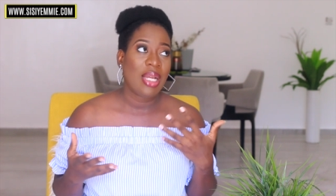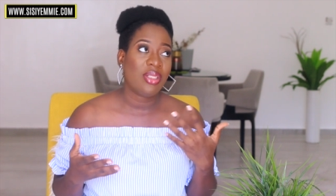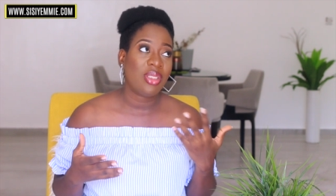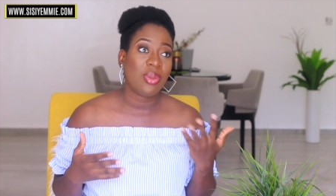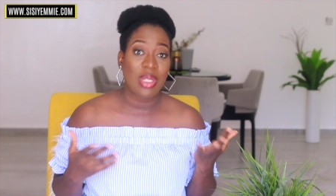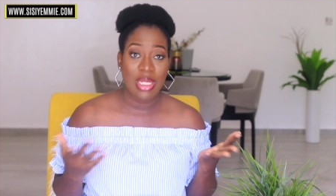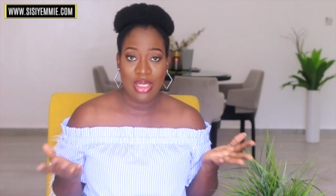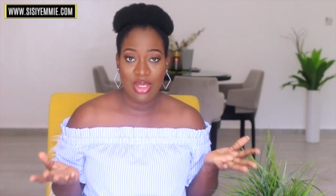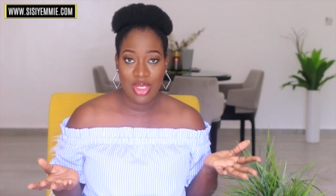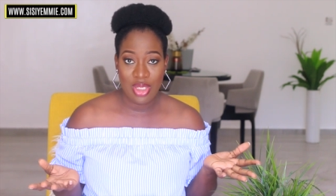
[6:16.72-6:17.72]
I notice when I
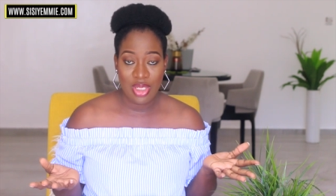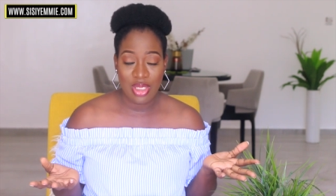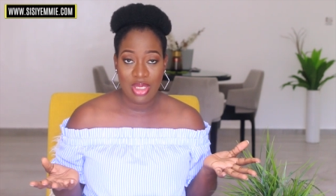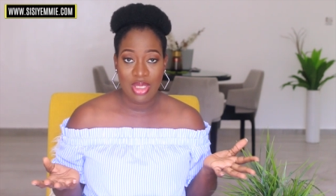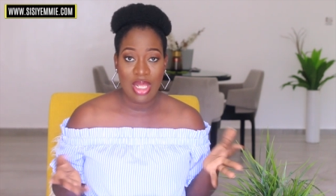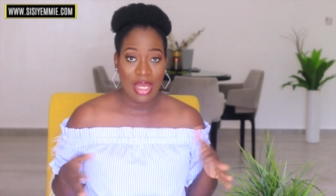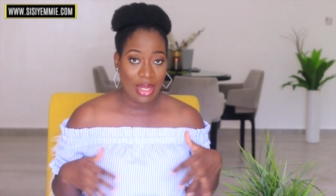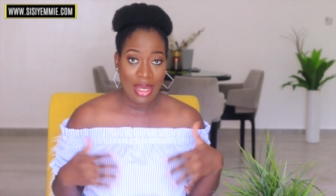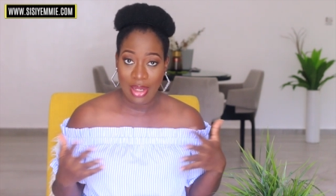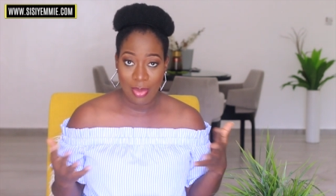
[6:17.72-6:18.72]
eat cheese,
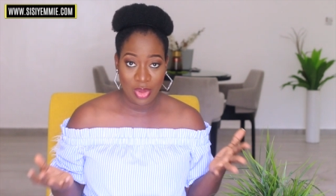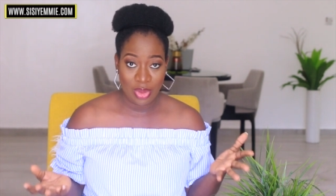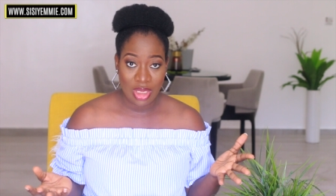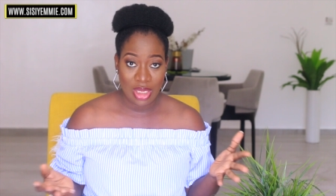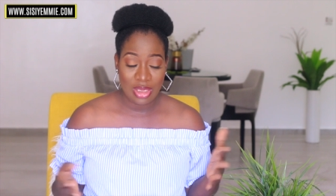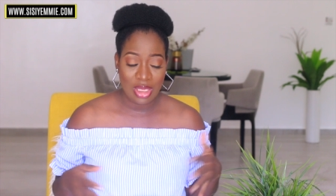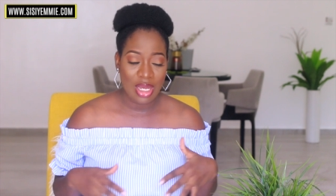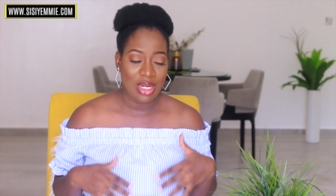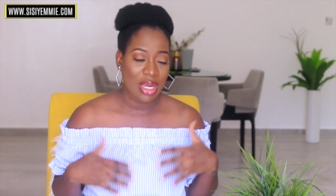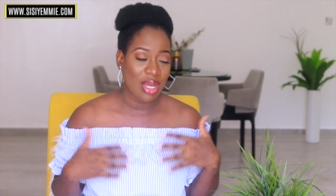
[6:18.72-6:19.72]
like I get bloated
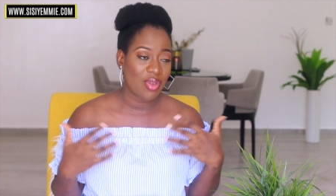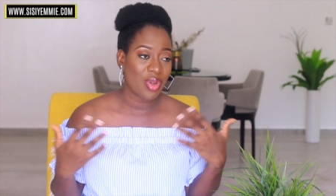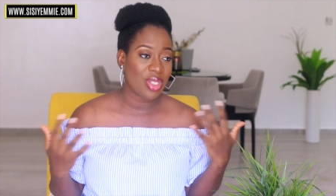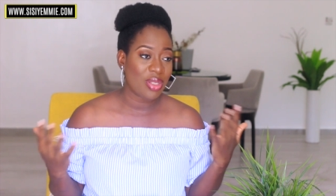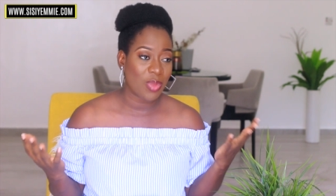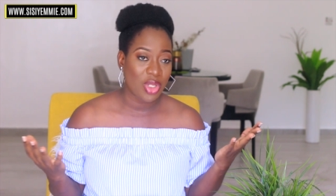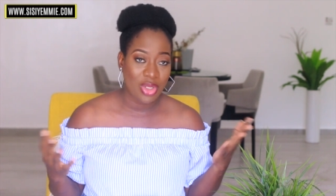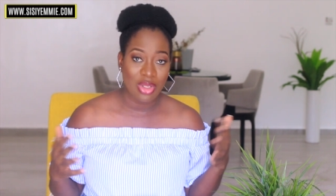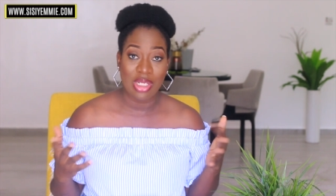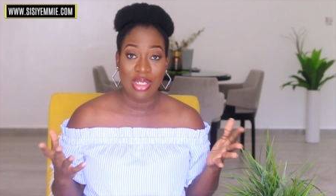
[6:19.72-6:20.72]
and I have
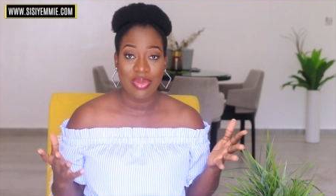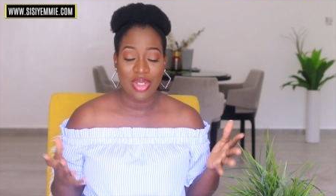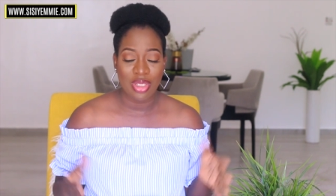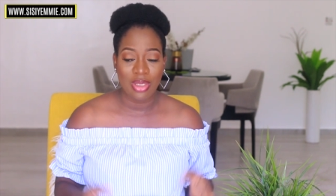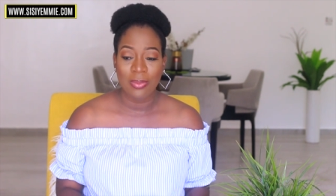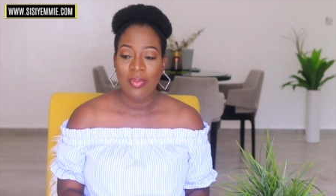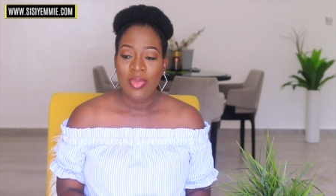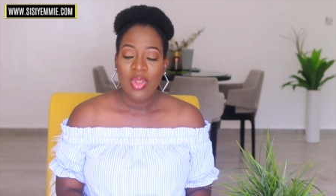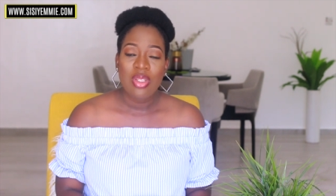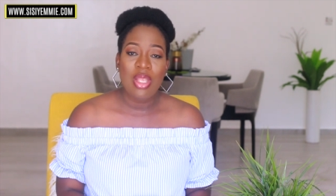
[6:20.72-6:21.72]
constipation and everything.
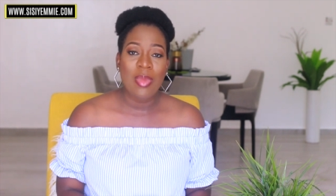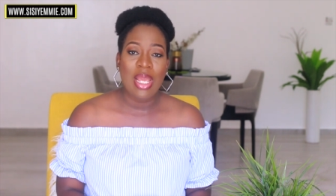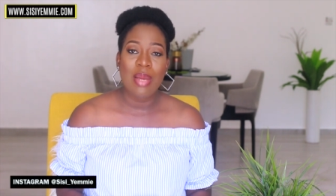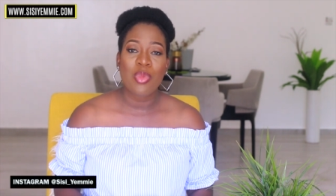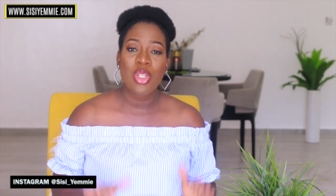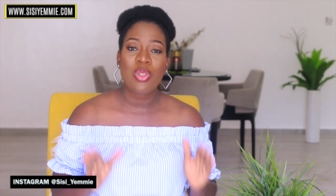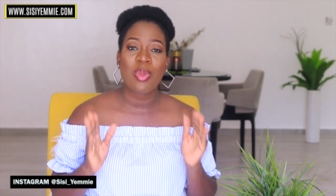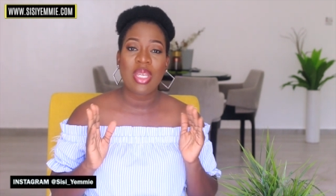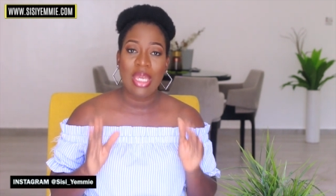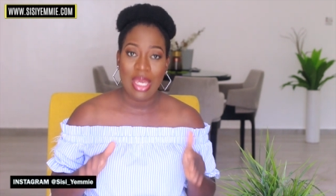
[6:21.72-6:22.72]
So I'm like, I'm going to
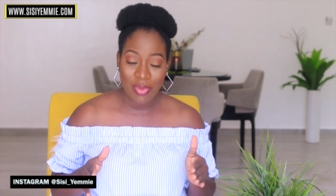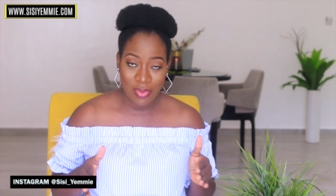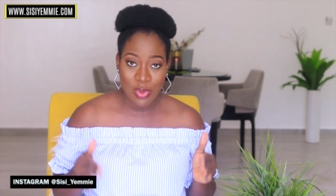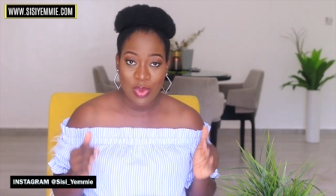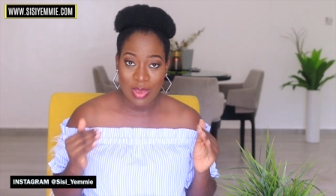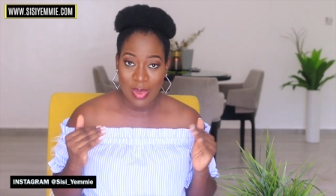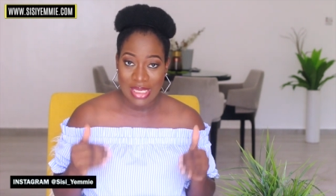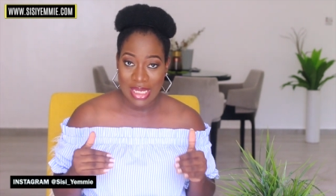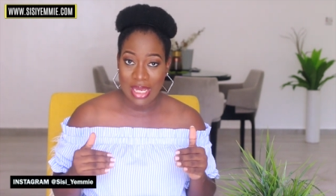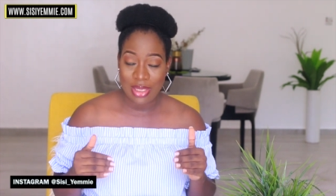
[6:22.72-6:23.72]
be careful with my
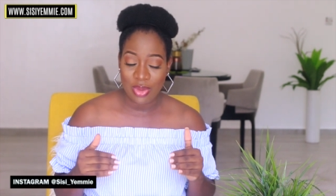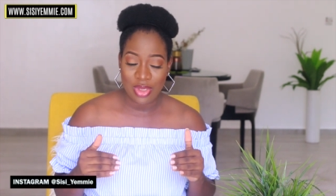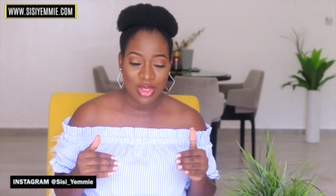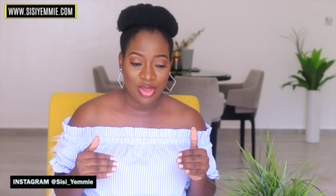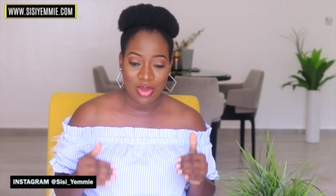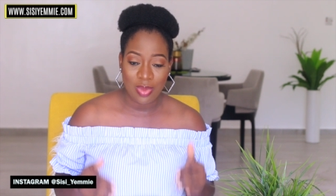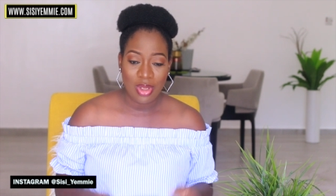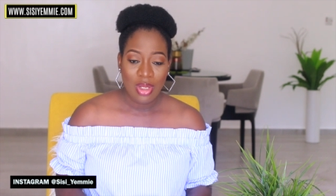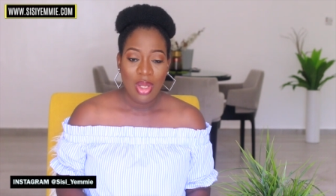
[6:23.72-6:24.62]
diet on this trip.